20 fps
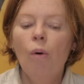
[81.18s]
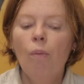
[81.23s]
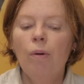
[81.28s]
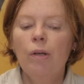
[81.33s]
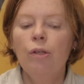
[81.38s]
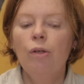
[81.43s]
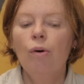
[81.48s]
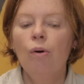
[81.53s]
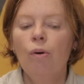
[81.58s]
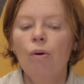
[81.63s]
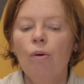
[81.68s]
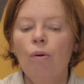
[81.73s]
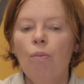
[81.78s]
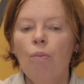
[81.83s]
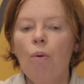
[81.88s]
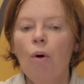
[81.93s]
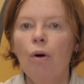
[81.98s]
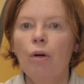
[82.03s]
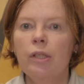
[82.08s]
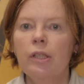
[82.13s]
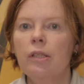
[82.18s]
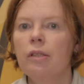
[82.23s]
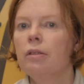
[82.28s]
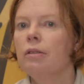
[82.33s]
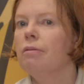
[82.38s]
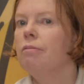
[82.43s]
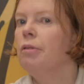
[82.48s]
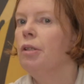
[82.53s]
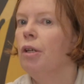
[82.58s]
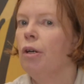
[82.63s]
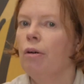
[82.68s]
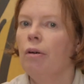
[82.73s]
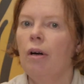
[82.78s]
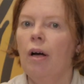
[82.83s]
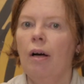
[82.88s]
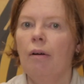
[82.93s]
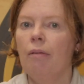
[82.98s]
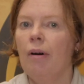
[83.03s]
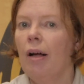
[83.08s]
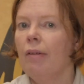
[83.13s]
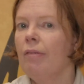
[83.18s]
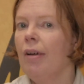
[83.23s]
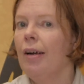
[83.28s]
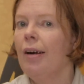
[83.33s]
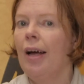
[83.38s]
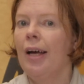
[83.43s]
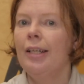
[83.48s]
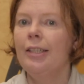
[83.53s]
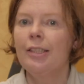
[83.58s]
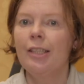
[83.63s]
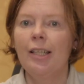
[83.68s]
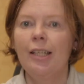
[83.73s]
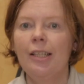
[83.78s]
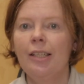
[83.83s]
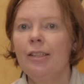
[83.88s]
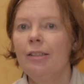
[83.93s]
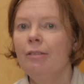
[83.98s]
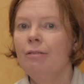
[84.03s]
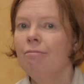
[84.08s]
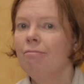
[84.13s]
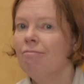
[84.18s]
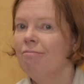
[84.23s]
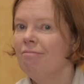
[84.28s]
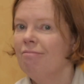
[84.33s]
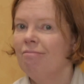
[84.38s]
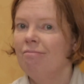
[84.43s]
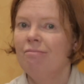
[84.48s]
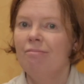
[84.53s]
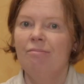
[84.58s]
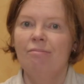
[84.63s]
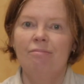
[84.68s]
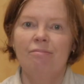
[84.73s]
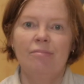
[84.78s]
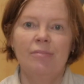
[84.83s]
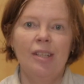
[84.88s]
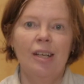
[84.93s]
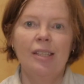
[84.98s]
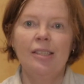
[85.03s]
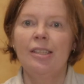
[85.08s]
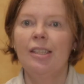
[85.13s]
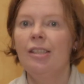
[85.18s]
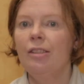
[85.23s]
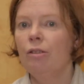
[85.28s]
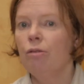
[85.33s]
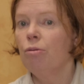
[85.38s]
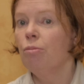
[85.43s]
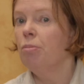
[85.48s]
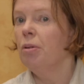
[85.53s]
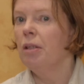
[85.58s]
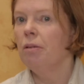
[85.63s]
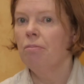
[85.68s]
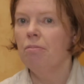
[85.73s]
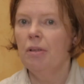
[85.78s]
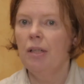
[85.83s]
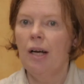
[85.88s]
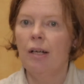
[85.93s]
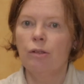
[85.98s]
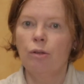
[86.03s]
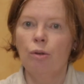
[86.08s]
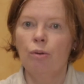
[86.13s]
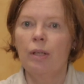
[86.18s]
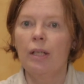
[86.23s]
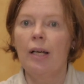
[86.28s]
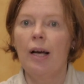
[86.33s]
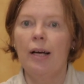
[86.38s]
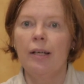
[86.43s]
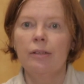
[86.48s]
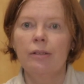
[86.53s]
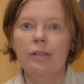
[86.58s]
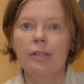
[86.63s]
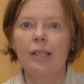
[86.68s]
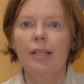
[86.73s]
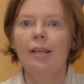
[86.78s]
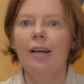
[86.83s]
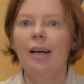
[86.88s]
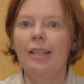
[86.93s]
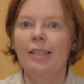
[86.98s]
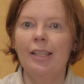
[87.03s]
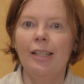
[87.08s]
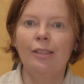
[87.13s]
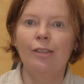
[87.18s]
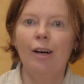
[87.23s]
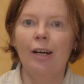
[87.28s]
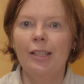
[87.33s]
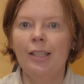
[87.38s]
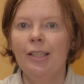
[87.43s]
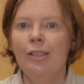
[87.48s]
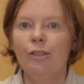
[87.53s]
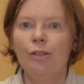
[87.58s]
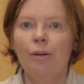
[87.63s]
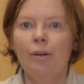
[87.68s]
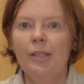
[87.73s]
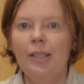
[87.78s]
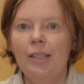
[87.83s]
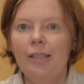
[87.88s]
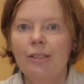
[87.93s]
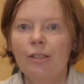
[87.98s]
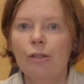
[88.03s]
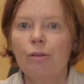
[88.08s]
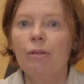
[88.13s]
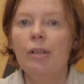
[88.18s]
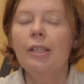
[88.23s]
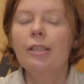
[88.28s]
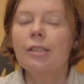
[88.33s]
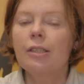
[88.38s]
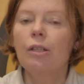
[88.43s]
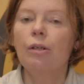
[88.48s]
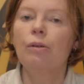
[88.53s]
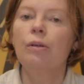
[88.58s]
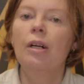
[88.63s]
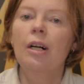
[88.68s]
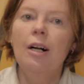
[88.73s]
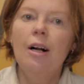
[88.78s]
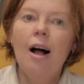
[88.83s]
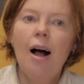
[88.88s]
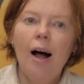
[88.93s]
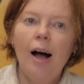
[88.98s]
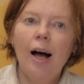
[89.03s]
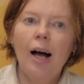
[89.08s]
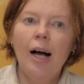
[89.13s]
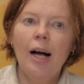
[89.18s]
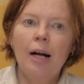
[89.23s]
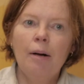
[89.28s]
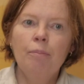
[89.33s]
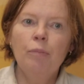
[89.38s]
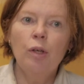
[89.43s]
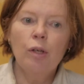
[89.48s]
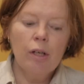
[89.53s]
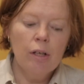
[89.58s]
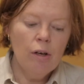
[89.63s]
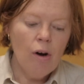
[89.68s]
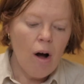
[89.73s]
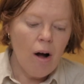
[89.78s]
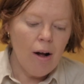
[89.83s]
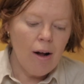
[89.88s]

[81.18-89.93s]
when your wort is, you know, around that 18, 19, we are talking ales here, 18, 19, 20 degrees. So you can